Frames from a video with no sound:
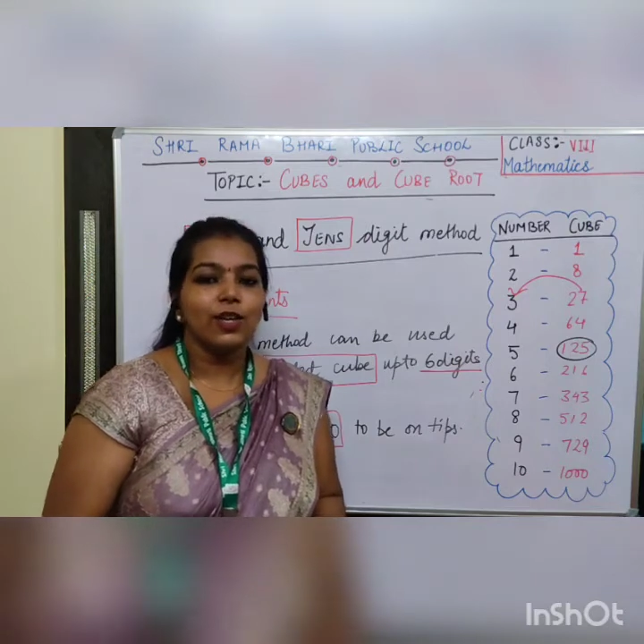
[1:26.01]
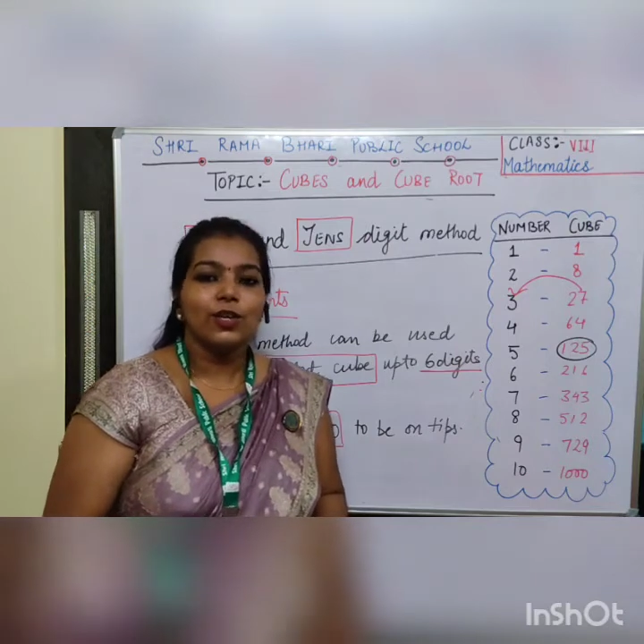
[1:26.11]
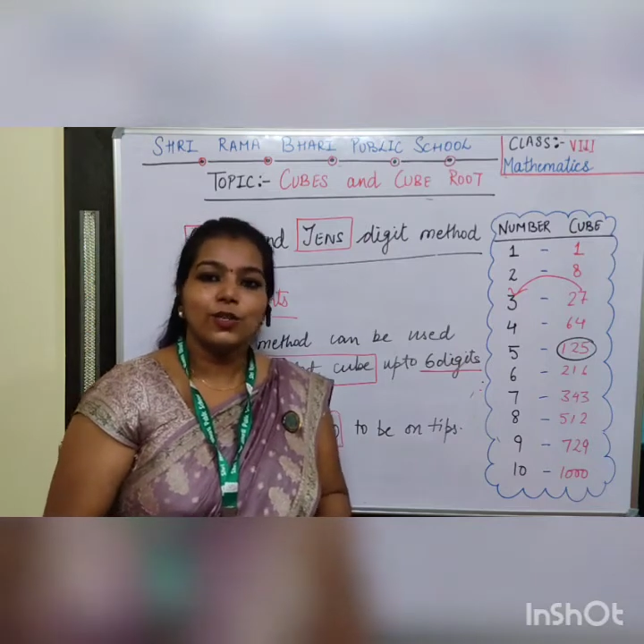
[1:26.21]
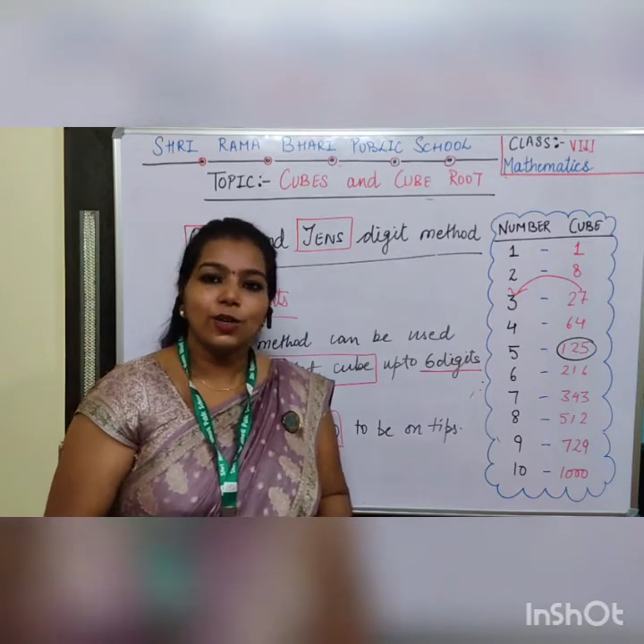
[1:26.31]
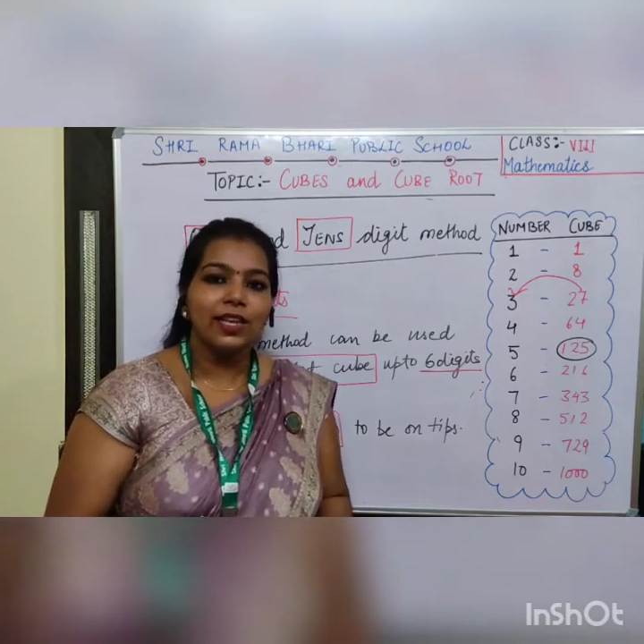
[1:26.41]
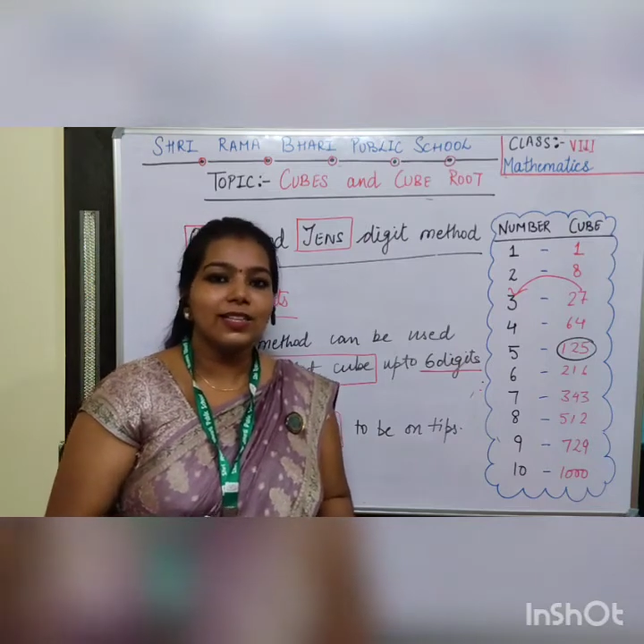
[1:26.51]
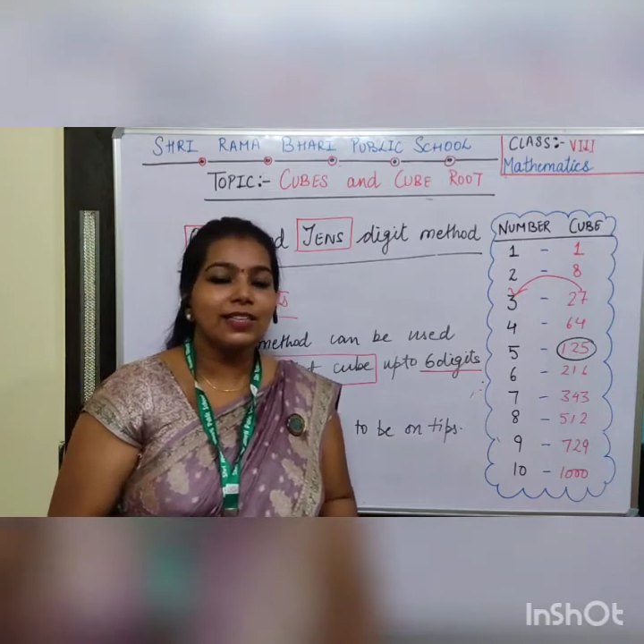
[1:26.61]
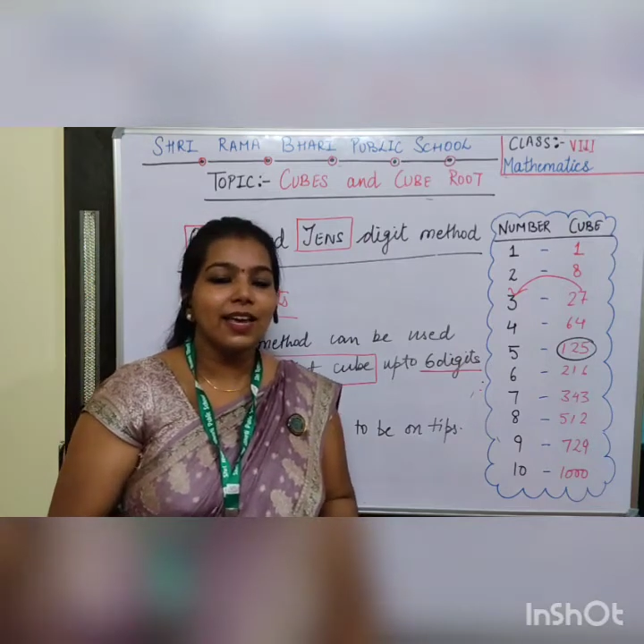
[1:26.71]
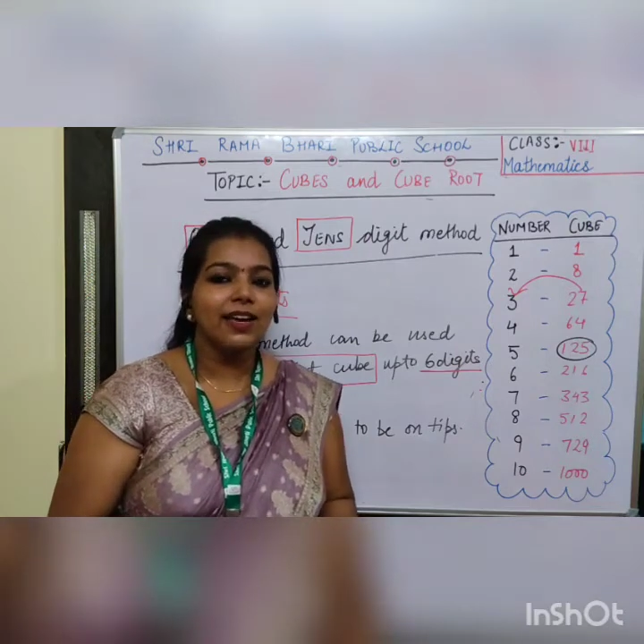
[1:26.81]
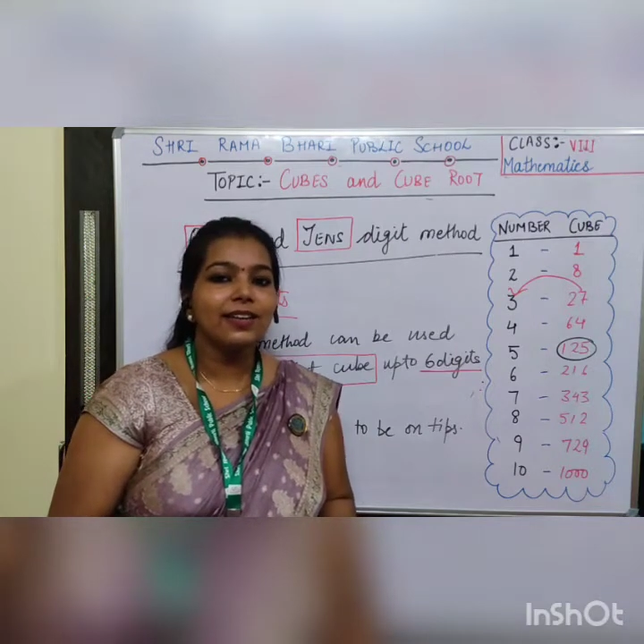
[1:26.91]
So let's
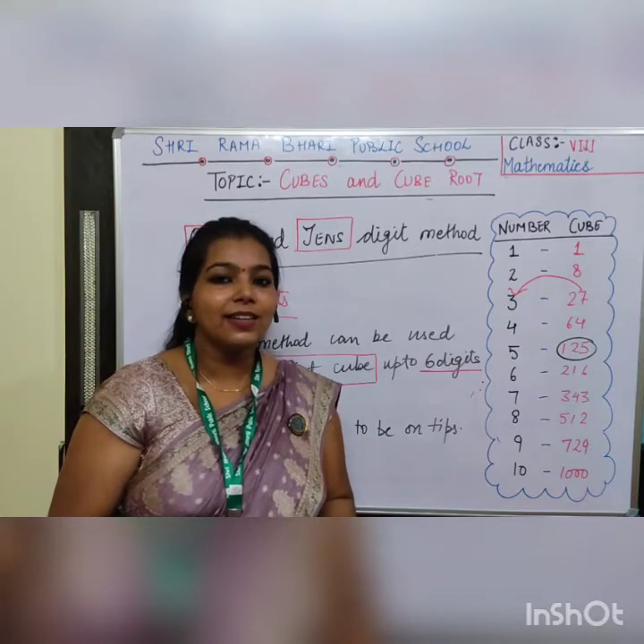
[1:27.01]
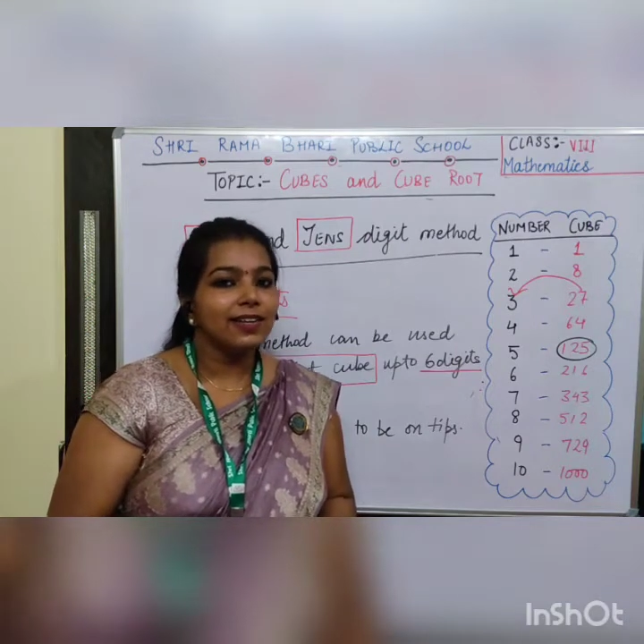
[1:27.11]
start